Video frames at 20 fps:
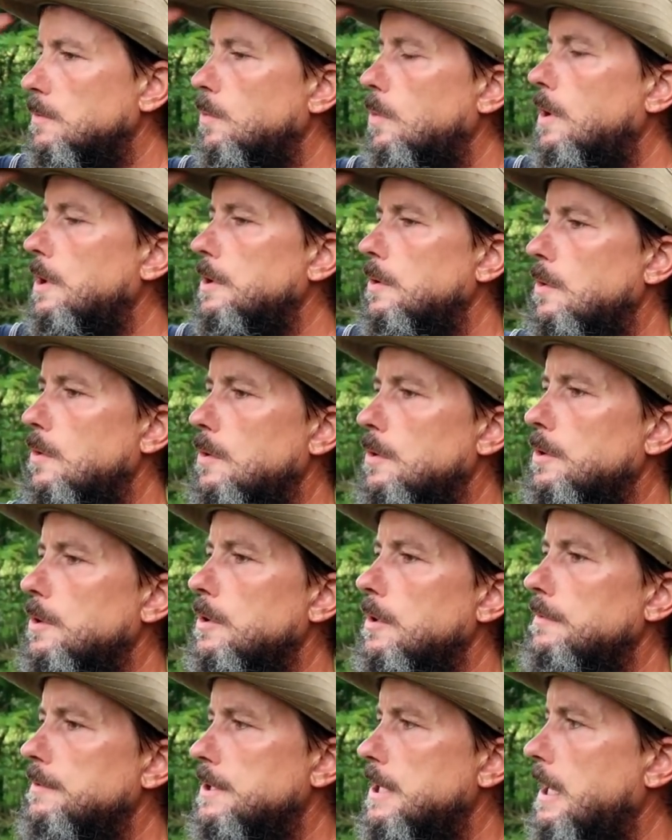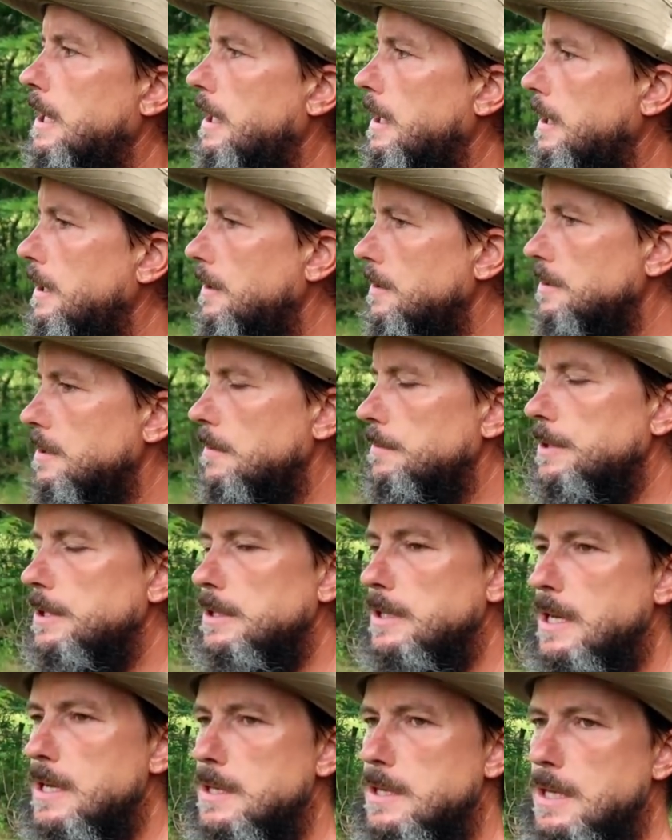one order of 10 or
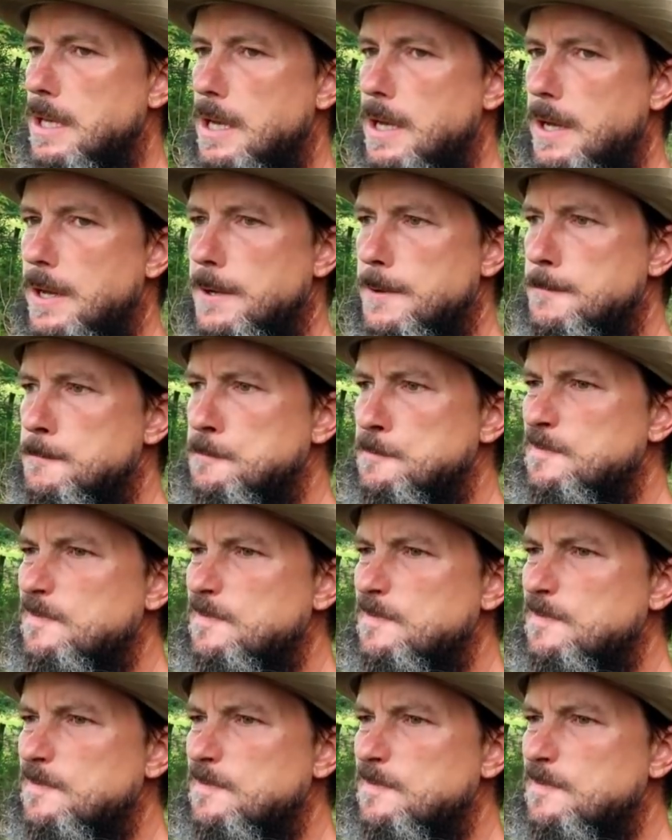something like that.